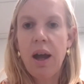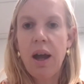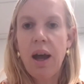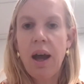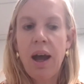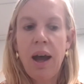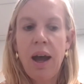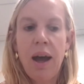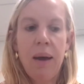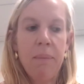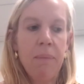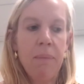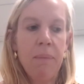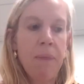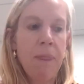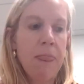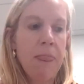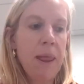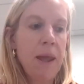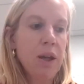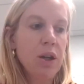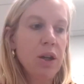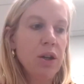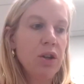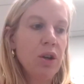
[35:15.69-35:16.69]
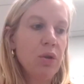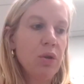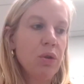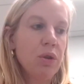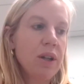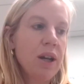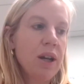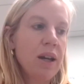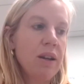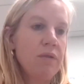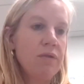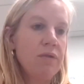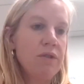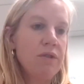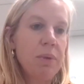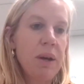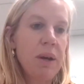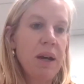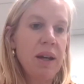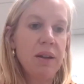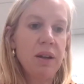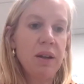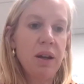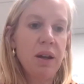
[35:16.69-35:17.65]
It kind of depend